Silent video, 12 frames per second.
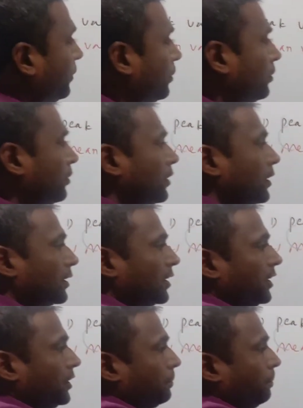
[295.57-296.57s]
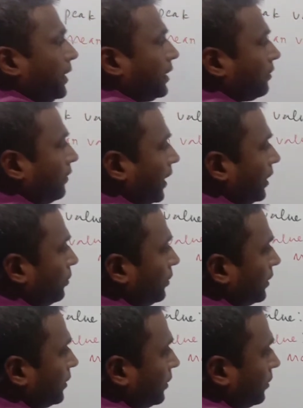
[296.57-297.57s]
do, that is peak value
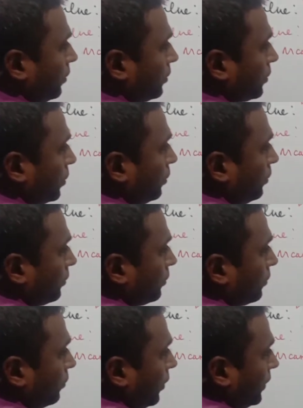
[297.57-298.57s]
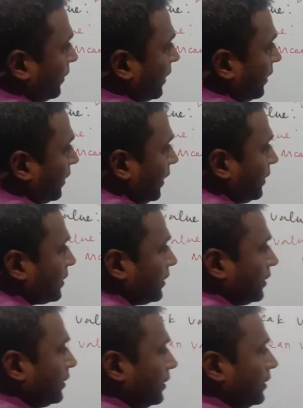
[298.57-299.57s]
is equal to what we can write,
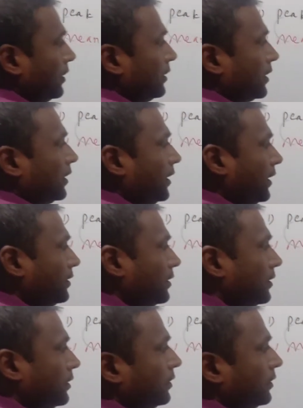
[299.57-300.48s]
that is